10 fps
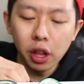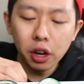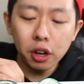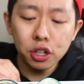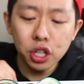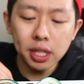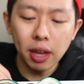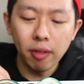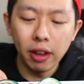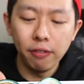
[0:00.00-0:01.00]
They're
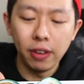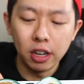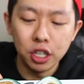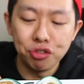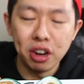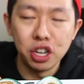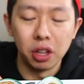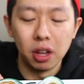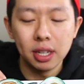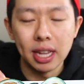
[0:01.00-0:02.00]
just giving him very
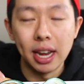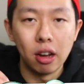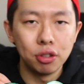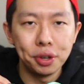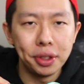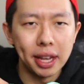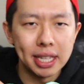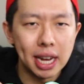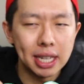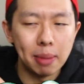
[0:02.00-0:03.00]
strange looks and I was doing the
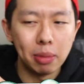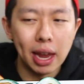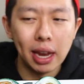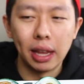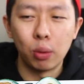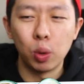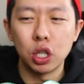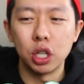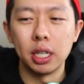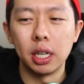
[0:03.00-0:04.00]
exact same thing, like,
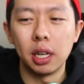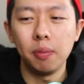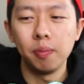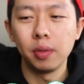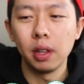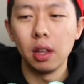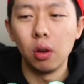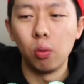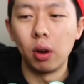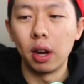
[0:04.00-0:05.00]
what's your deal?
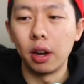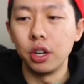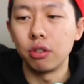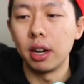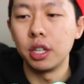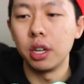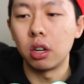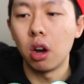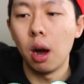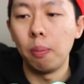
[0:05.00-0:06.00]
What are you trying to
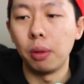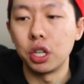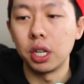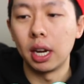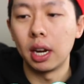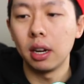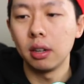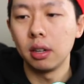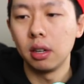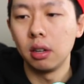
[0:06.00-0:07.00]
accomplish here?